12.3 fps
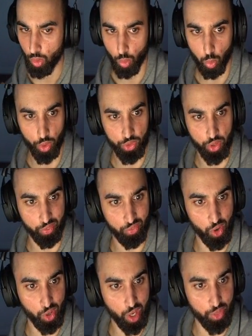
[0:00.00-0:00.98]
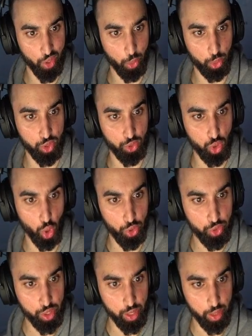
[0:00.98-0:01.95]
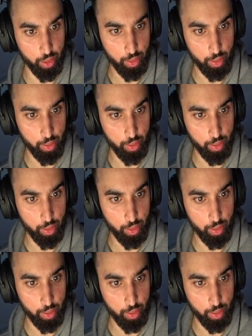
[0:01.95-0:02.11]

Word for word: What the fuck? I thought I was uncharging it.